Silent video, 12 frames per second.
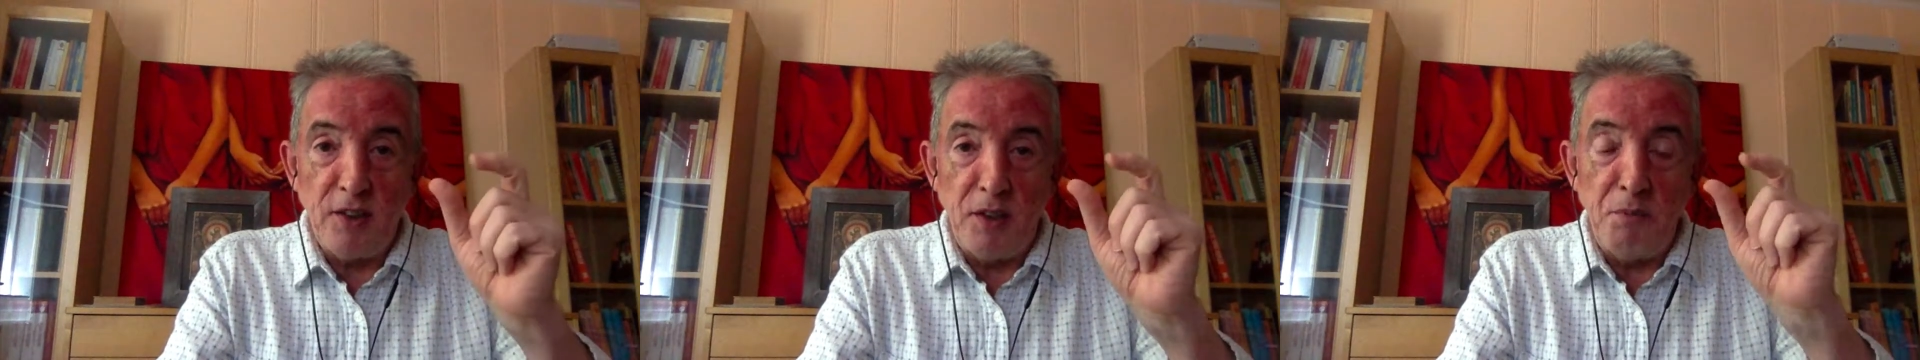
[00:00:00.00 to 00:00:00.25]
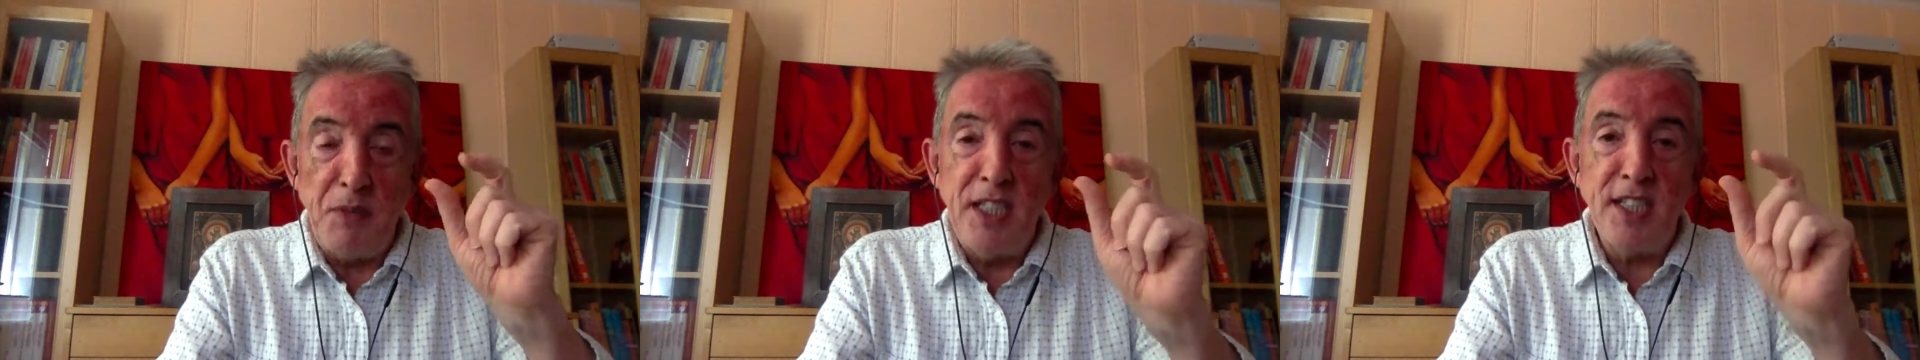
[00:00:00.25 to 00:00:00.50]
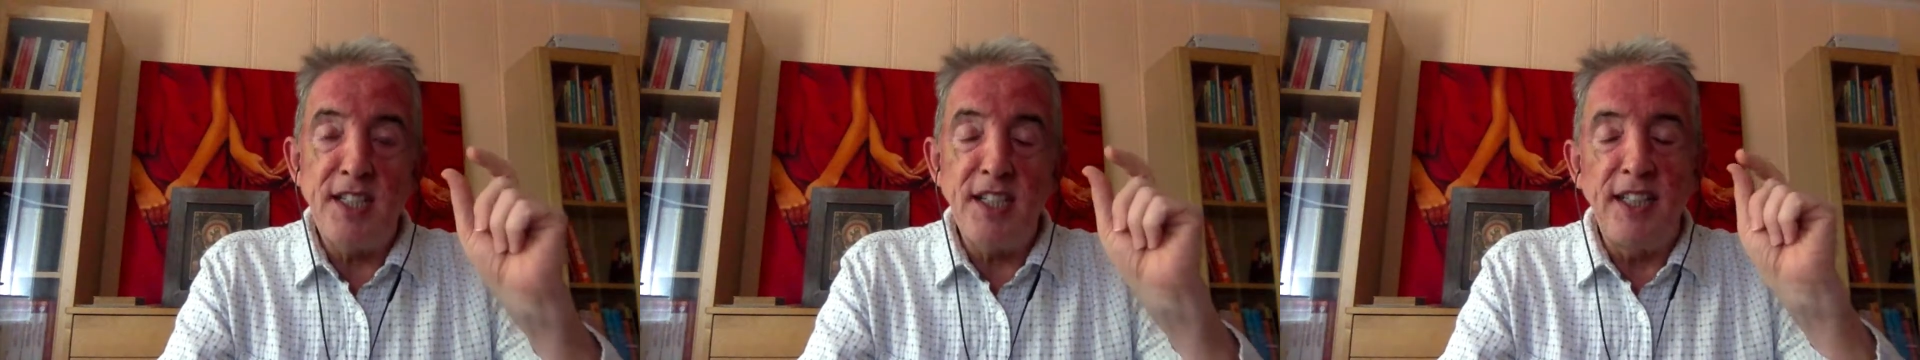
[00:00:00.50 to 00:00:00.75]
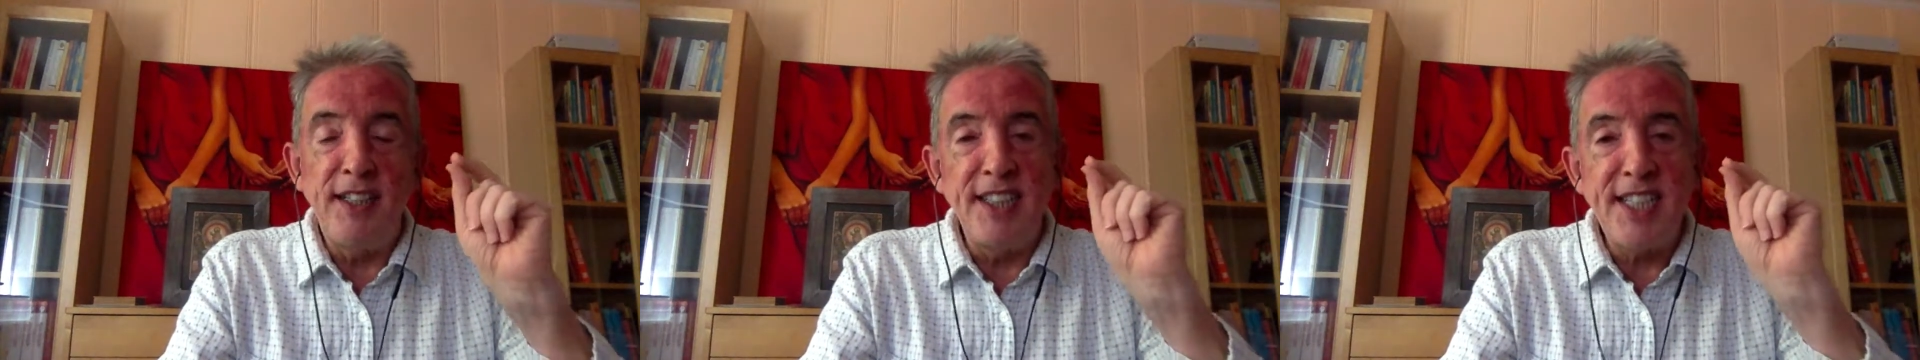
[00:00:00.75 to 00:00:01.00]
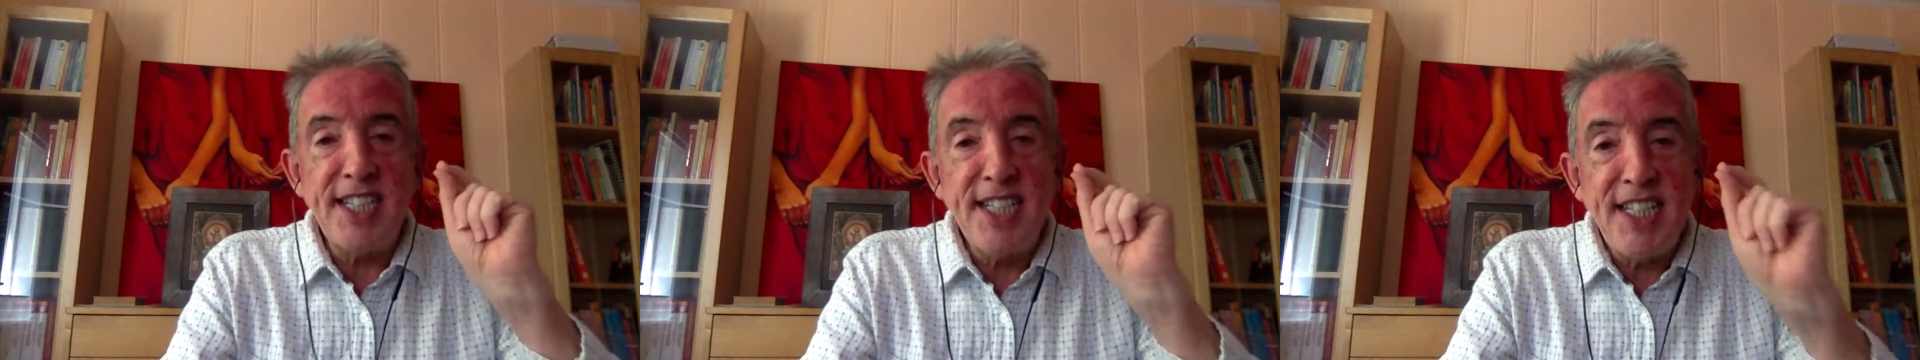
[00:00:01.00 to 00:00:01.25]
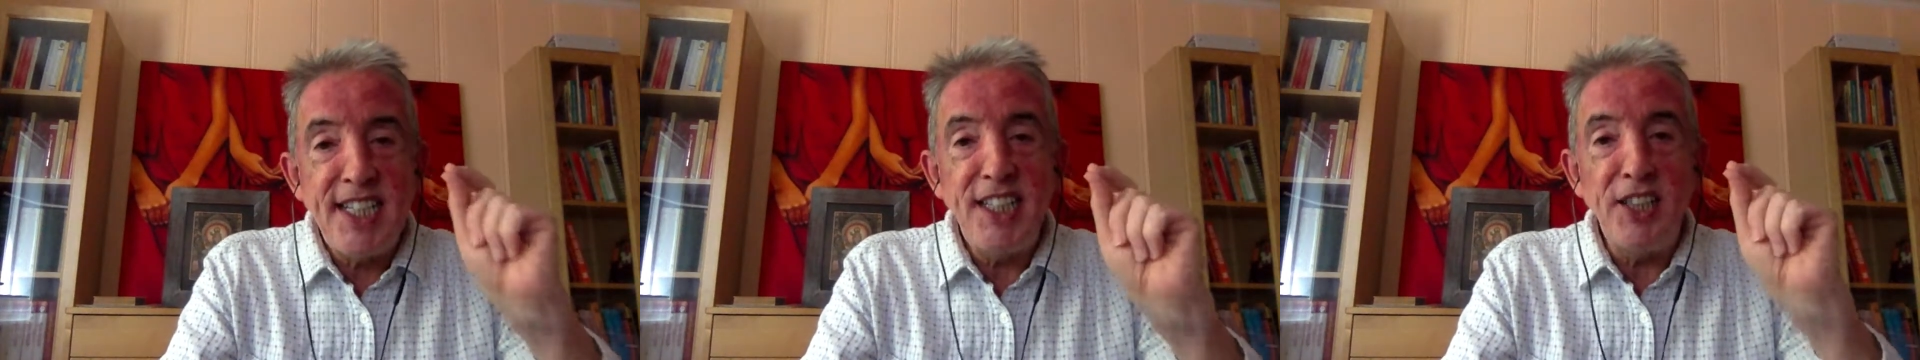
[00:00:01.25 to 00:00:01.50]
means the
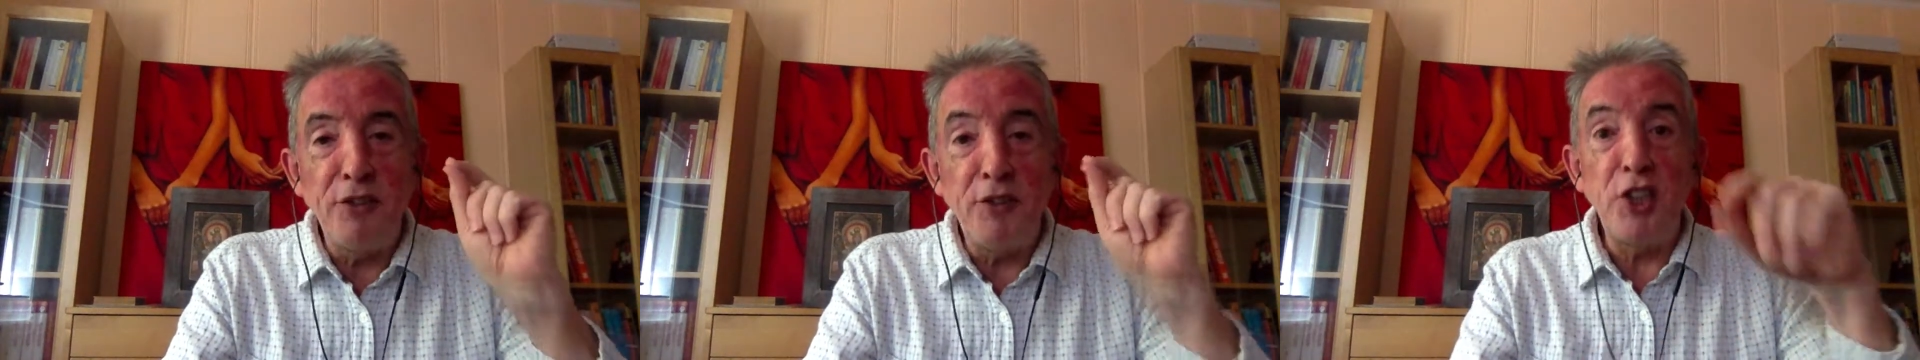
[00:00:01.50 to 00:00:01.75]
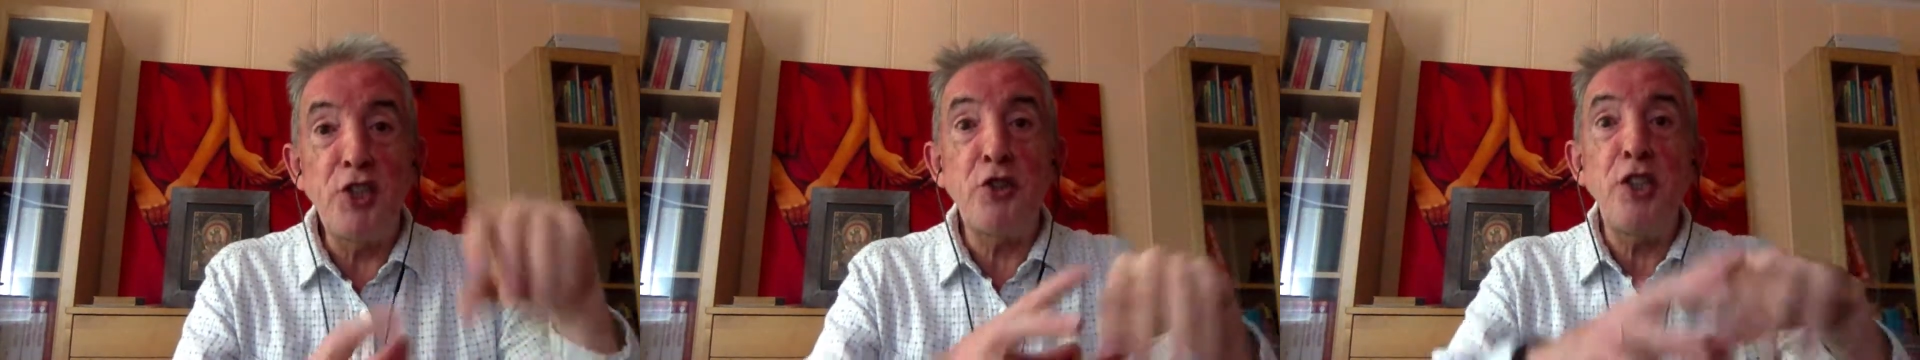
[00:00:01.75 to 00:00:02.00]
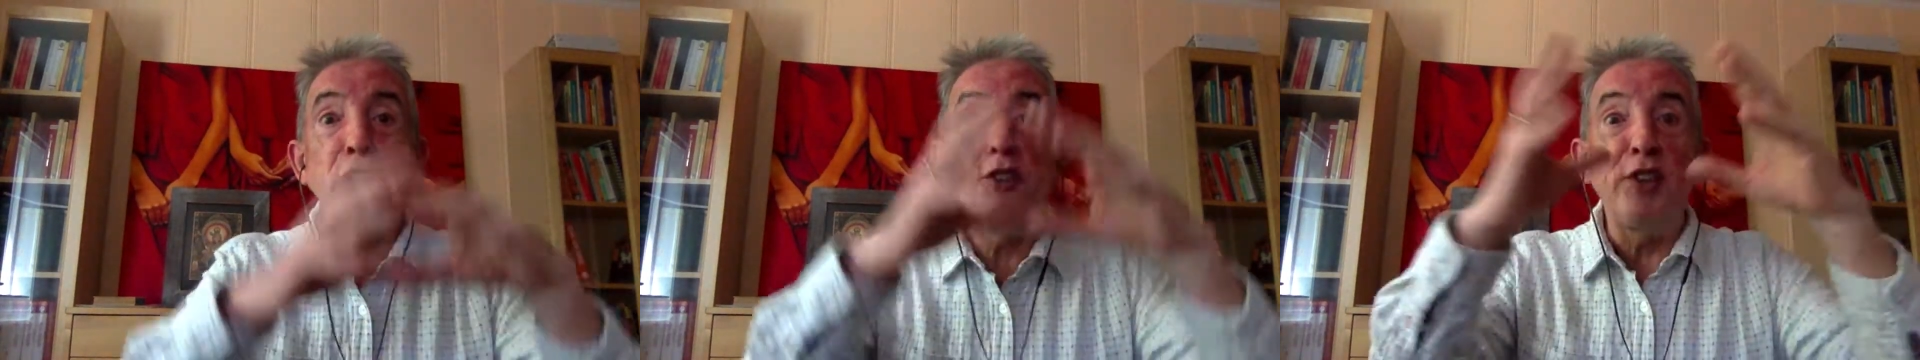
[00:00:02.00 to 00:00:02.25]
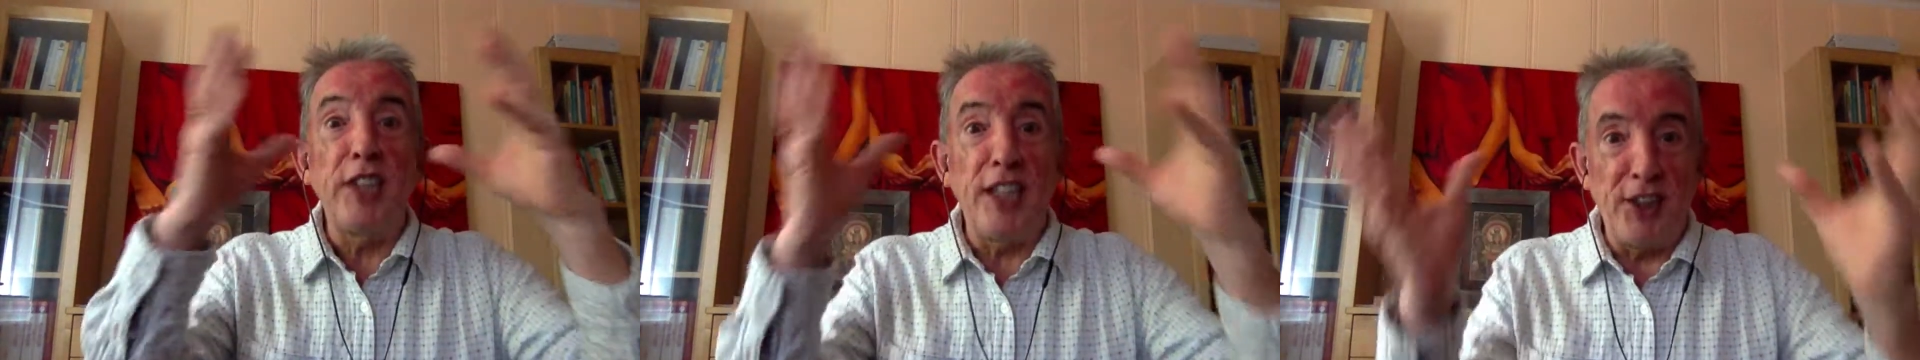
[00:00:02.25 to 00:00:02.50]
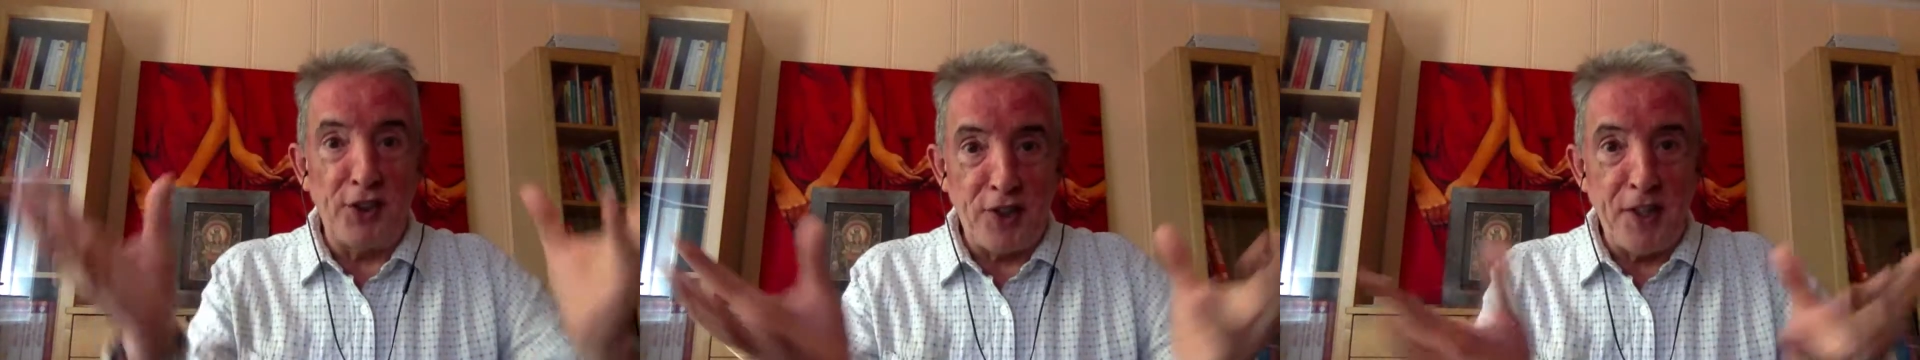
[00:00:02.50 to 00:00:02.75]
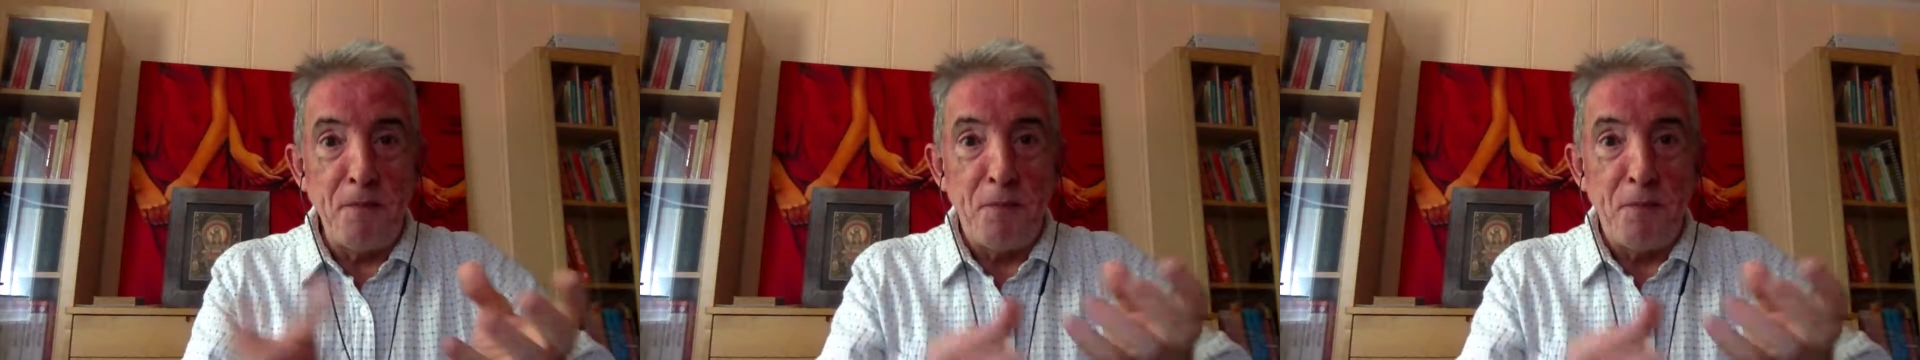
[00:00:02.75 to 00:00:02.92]
seed of the tree of Tantra,